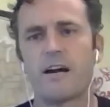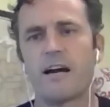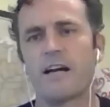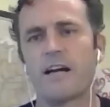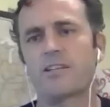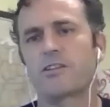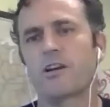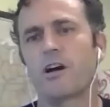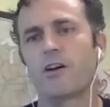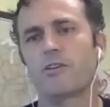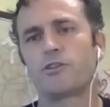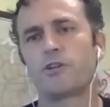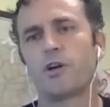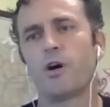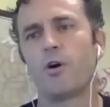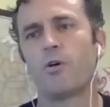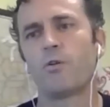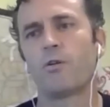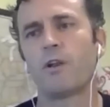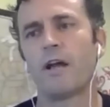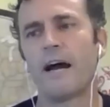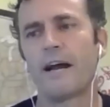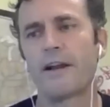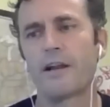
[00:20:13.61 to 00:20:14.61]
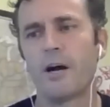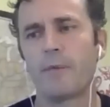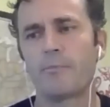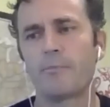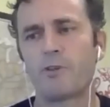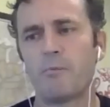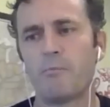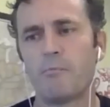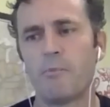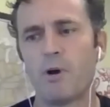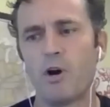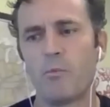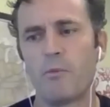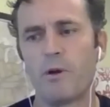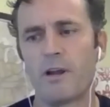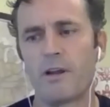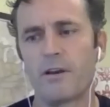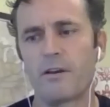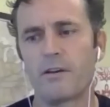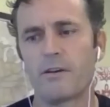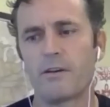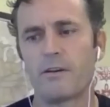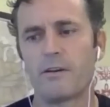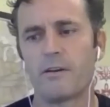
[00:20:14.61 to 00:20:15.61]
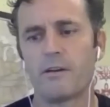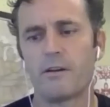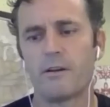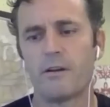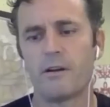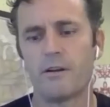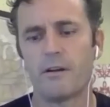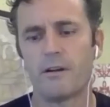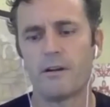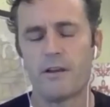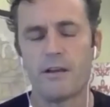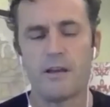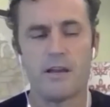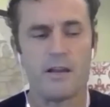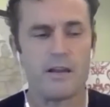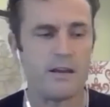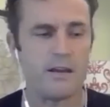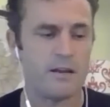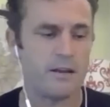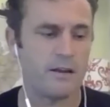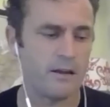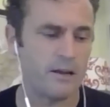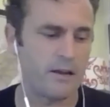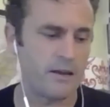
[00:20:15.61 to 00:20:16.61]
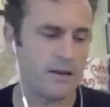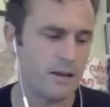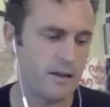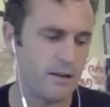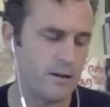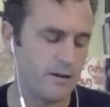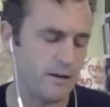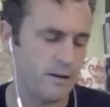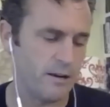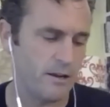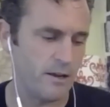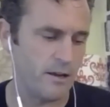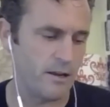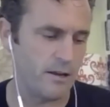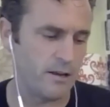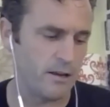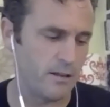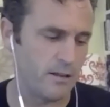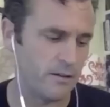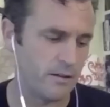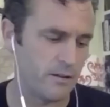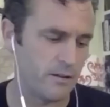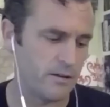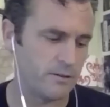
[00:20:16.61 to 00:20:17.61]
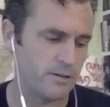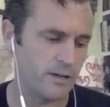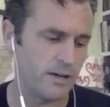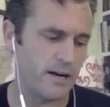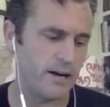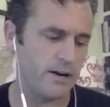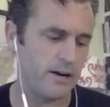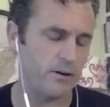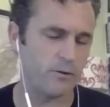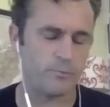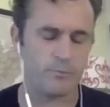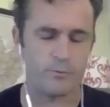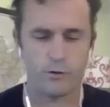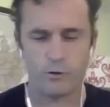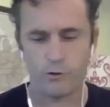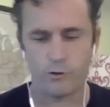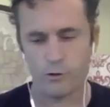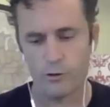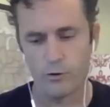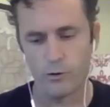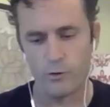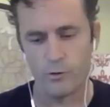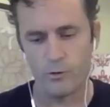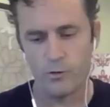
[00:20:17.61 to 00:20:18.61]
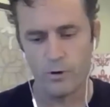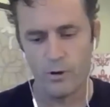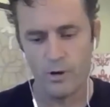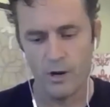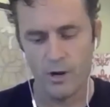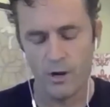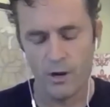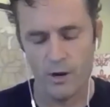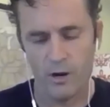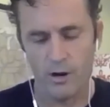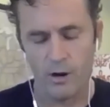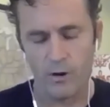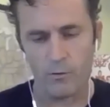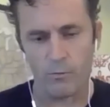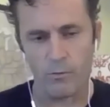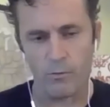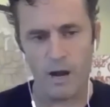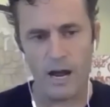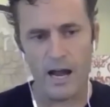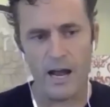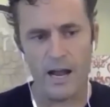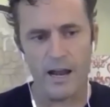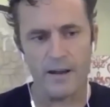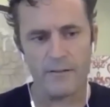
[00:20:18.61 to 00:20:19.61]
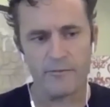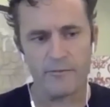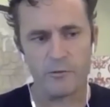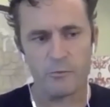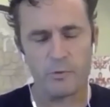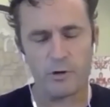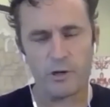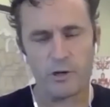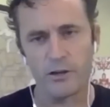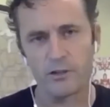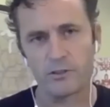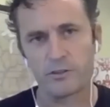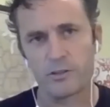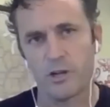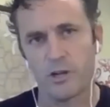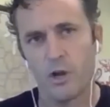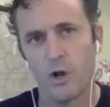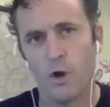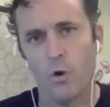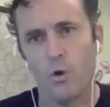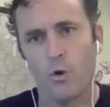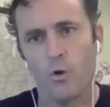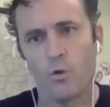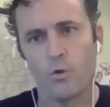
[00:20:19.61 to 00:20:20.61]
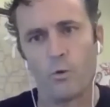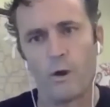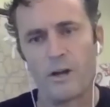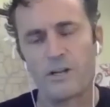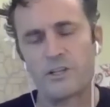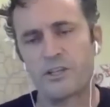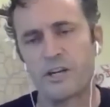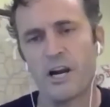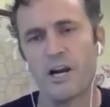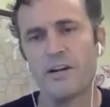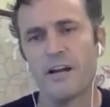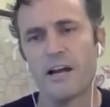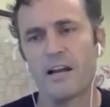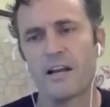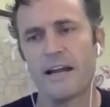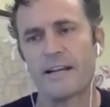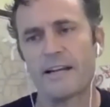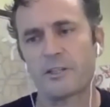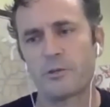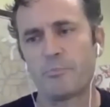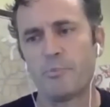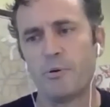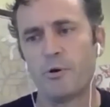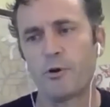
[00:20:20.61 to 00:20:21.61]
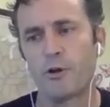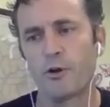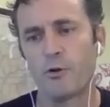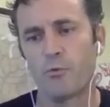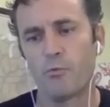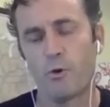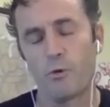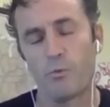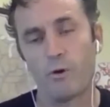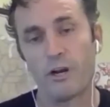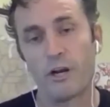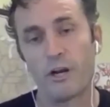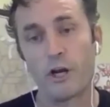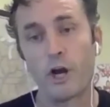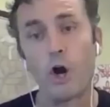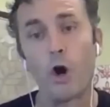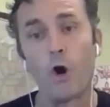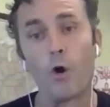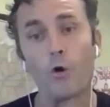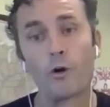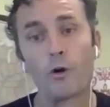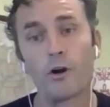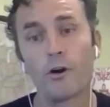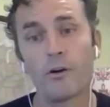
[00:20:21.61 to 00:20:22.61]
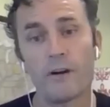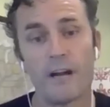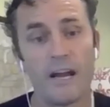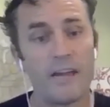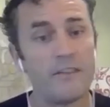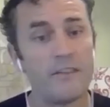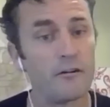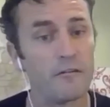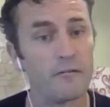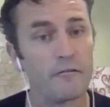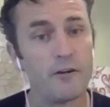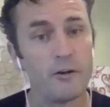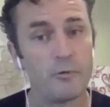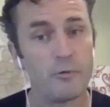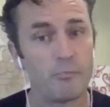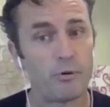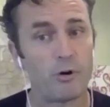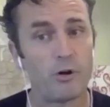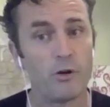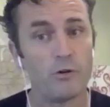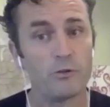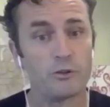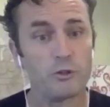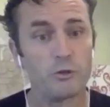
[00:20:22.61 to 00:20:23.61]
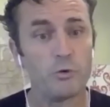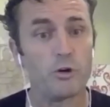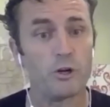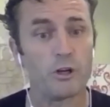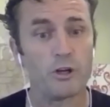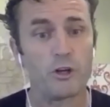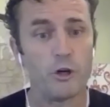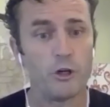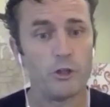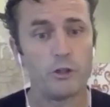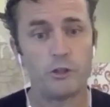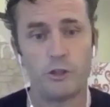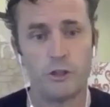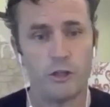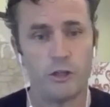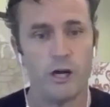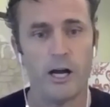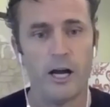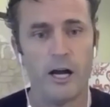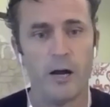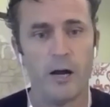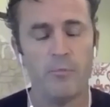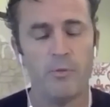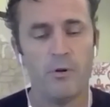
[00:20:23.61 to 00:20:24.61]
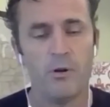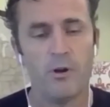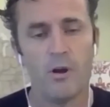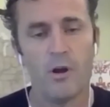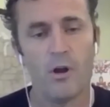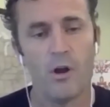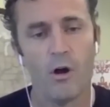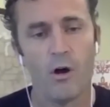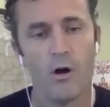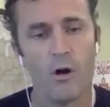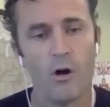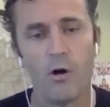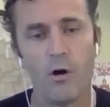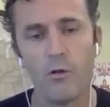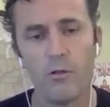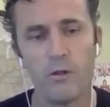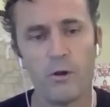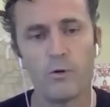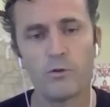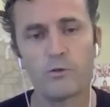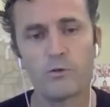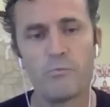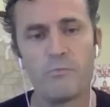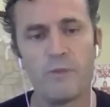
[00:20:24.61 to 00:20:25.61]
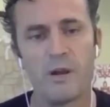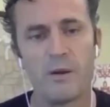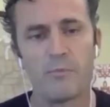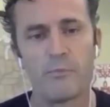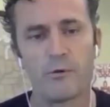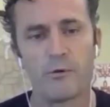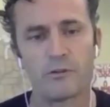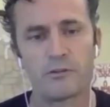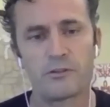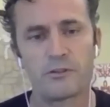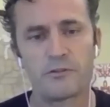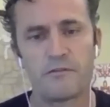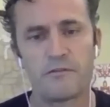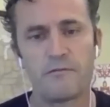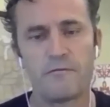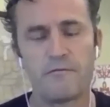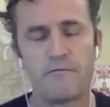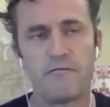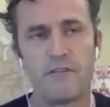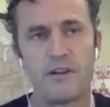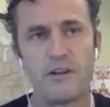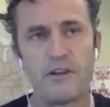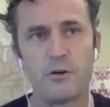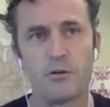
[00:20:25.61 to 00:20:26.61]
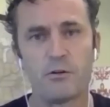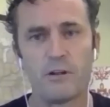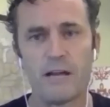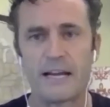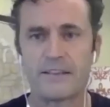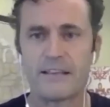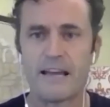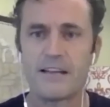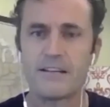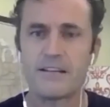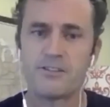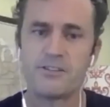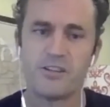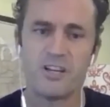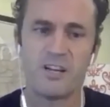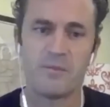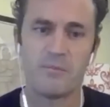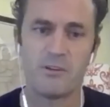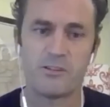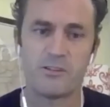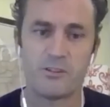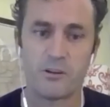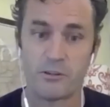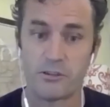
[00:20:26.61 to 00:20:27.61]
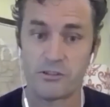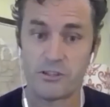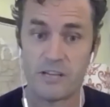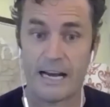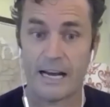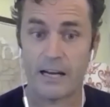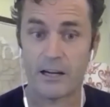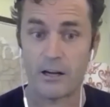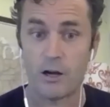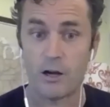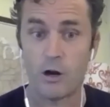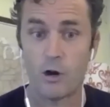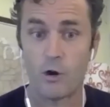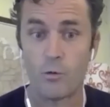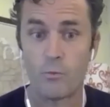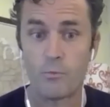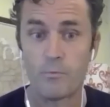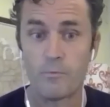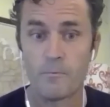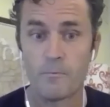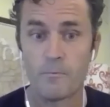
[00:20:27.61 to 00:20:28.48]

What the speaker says: I saw Joe light up the moment he and the entire crew arrived, because the way Jarod and I like to put it, when an owner and their fit pros do a good job, all those members feel like that gym is their second home.